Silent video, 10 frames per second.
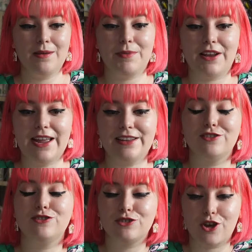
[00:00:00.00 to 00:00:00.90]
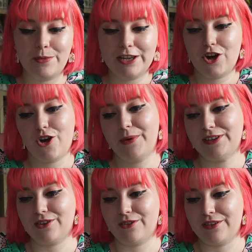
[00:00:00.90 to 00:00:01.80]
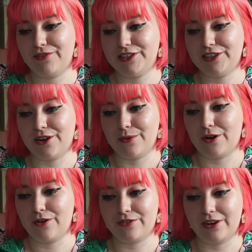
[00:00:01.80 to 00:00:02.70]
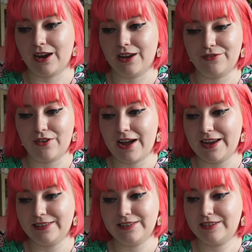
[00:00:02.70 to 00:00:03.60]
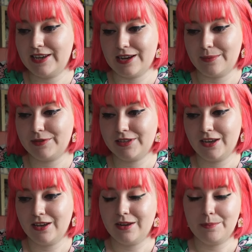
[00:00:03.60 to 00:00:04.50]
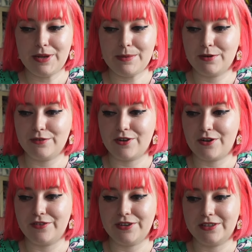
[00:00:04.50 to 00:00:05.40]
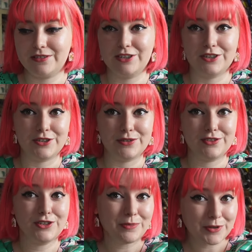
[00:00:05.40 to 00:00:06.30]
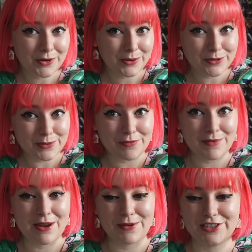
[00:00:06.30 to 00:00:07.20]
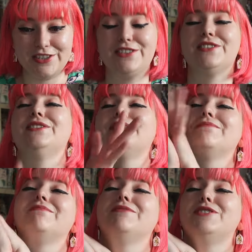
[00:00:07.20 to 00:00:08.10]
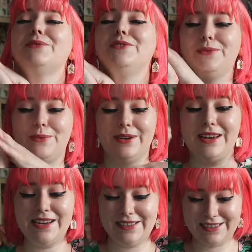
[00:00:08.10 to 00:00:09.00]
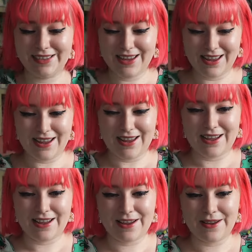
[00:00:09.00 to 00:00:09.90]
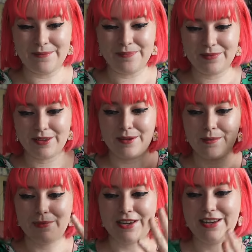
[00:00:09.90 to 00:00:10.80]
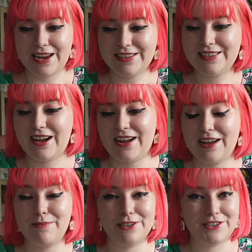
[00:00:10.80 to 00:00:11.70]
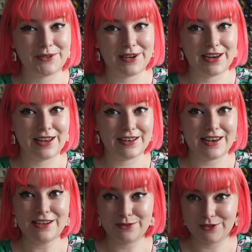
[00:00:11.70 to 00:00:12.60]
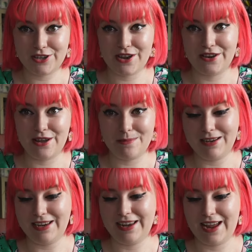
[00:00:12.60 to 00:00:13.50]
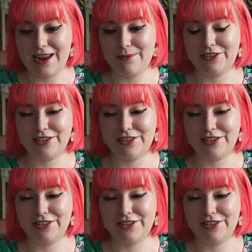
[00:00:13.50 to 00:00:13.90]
But I had so many comments on that video offering advice, tips. People have offered to do Zoom calls with me, which is just so sweet. But yes, I have been doing needle turn applique, which